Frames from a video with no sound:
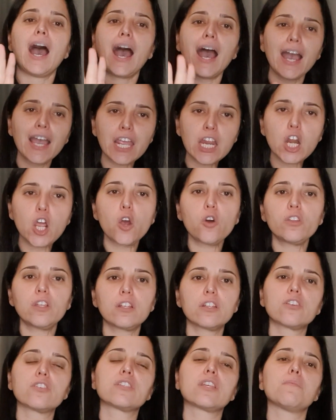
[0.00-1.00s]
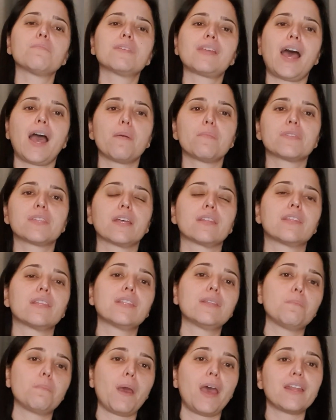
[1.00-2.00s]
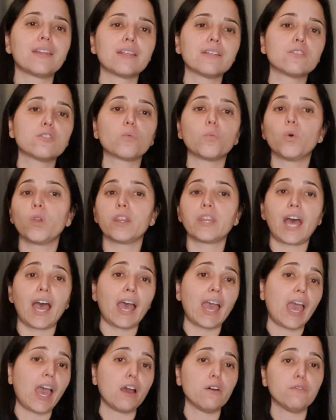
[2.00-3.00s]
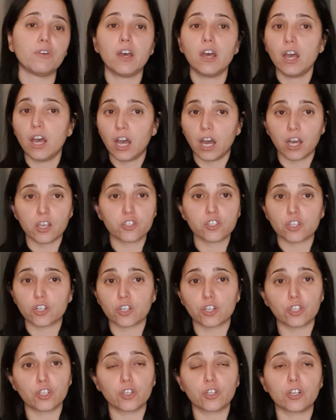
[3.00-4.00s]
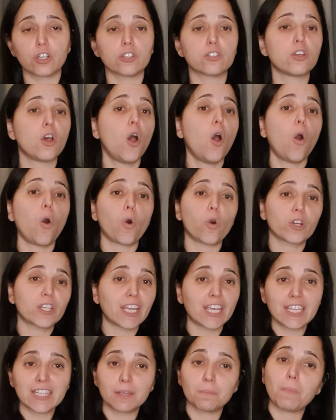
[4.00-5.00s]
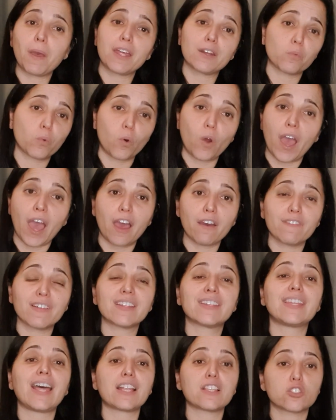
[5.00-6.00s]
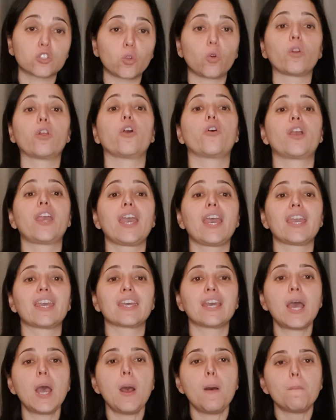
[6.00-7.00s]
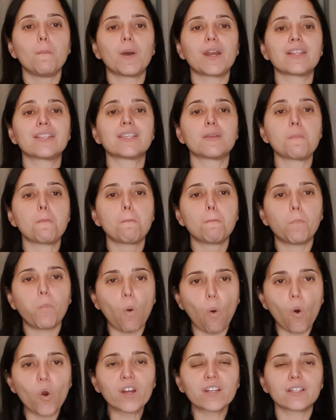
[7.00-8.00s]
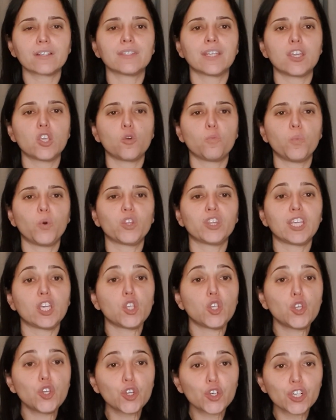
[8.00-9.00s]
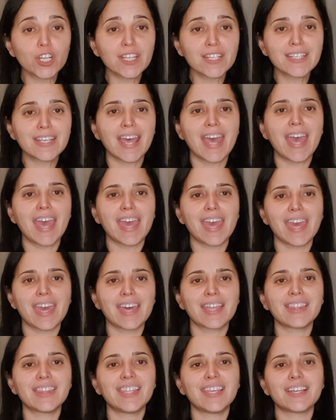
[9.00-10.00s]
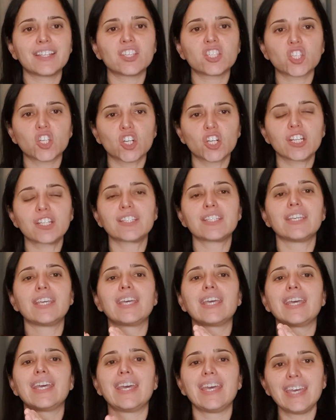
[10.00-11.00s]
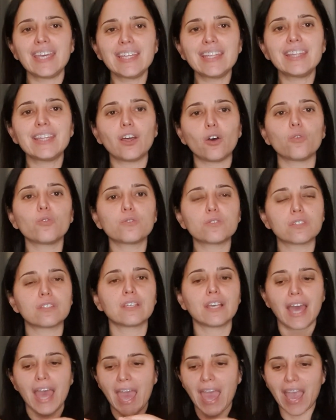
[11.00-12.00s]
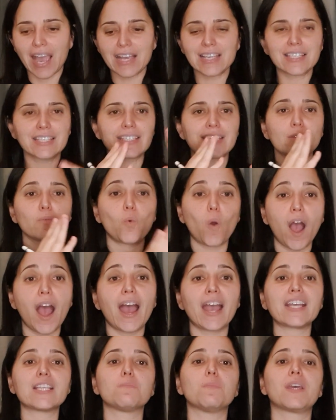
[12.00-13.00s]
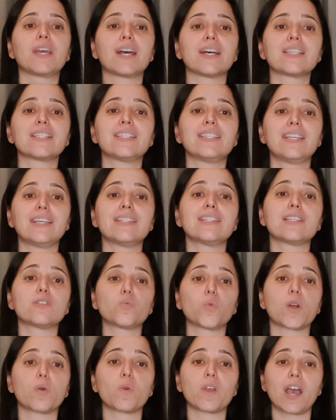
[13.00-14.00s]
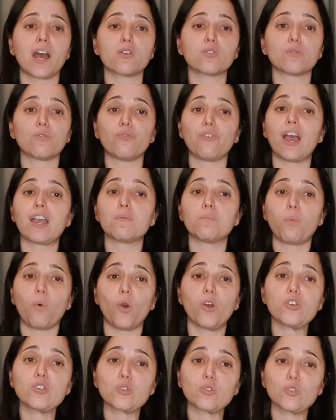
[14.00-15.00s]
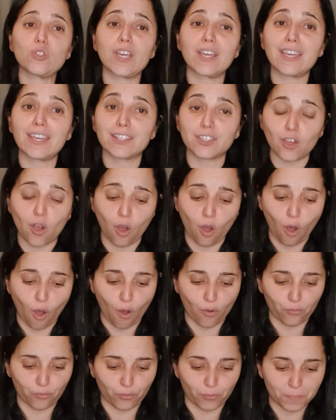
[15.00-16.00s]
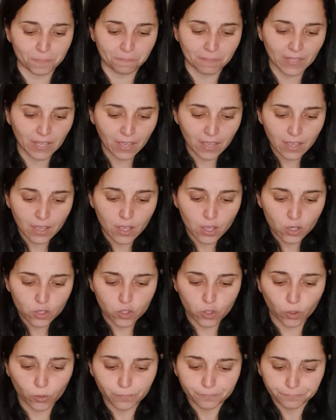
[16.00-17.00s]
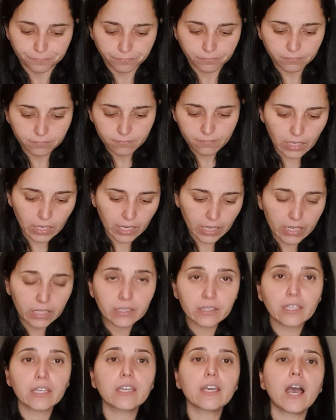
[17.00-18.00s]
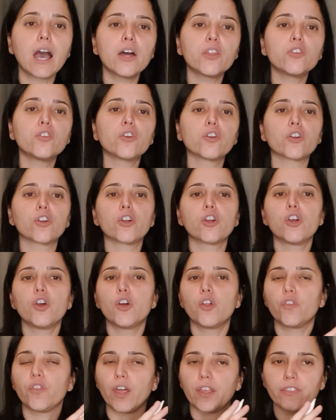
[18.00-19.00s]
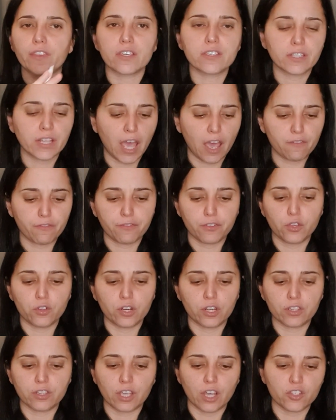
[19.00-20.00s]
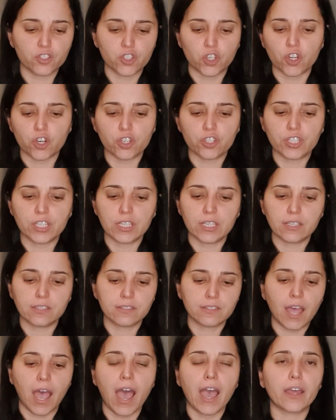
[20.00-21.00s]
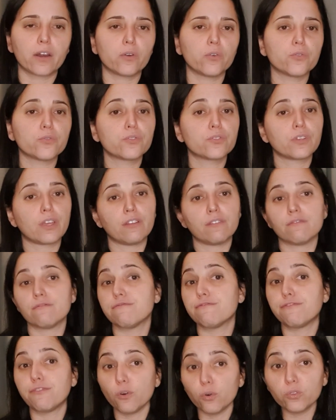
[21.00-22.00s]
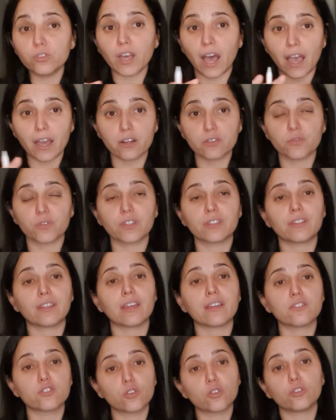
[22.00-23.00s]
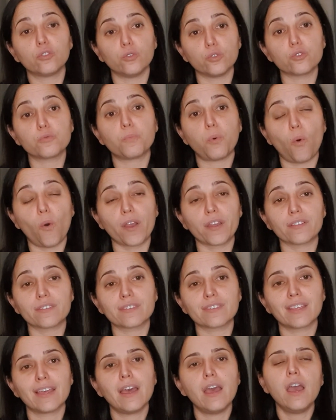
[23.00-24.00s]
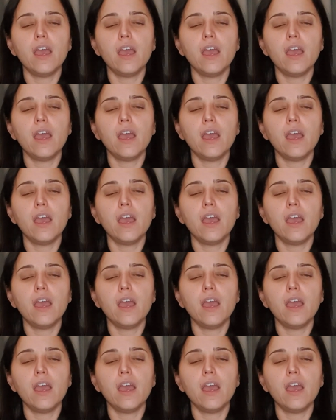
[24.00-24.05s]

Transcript: I know that there's sometimes that the dependent will not have a certain unit or the independent won't have it. That's totally okay. But it's important that you put the unit and the uncertainty in those X's and Y's, because this is where we also find points to take it off. So anything under that doesn't have unit, uncertainties, titles, and full titles for the things, you lose points.